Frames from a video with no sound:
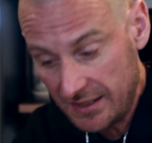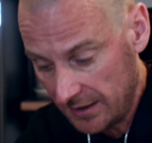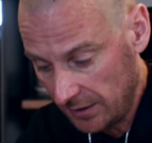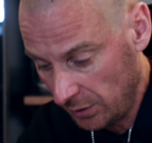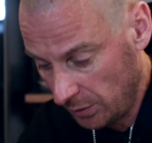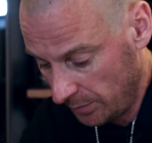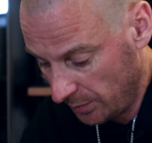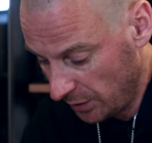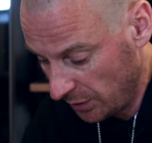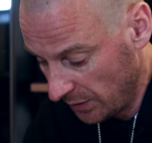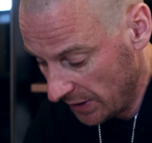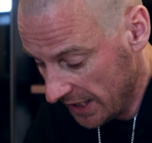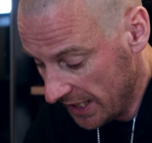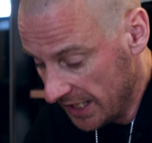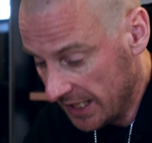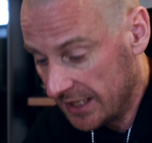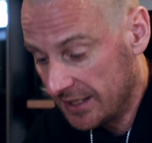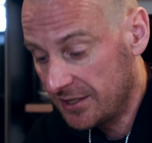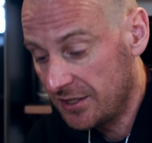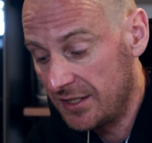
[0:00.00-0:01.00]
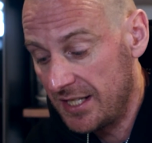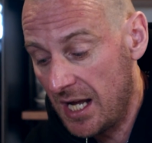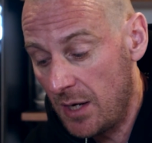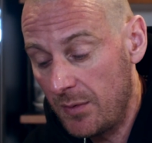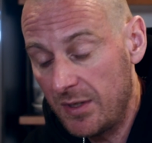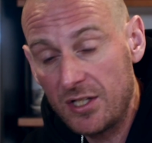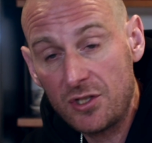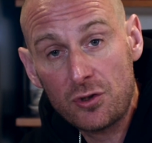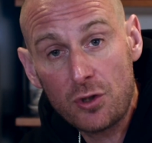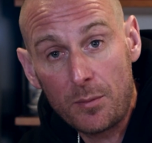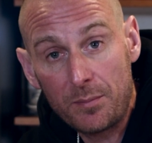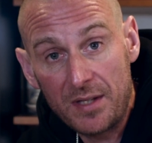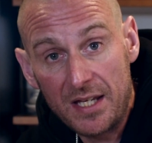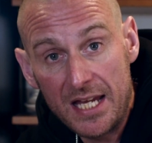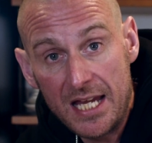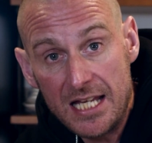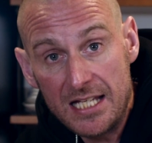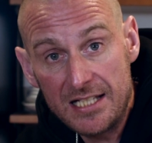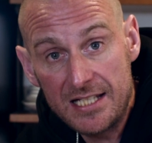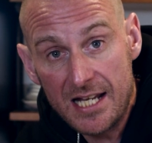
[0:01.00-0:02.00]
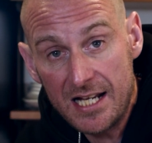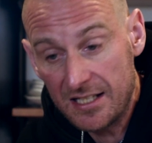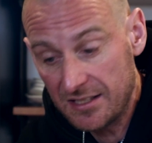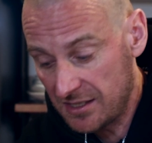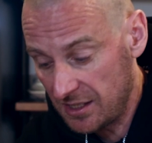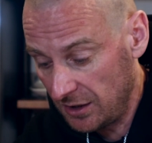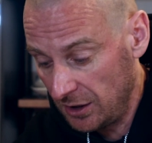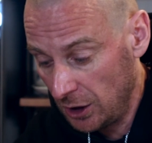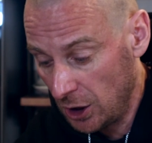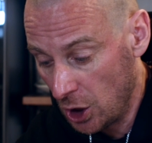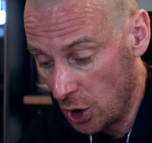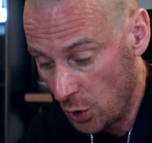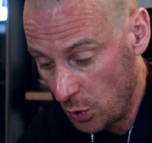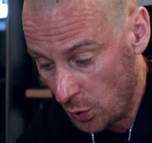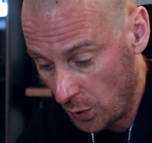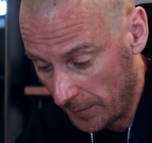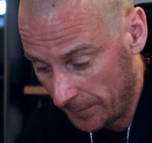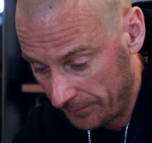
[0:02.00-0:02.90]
get a little boil. So now we're going to drop the heat down to low,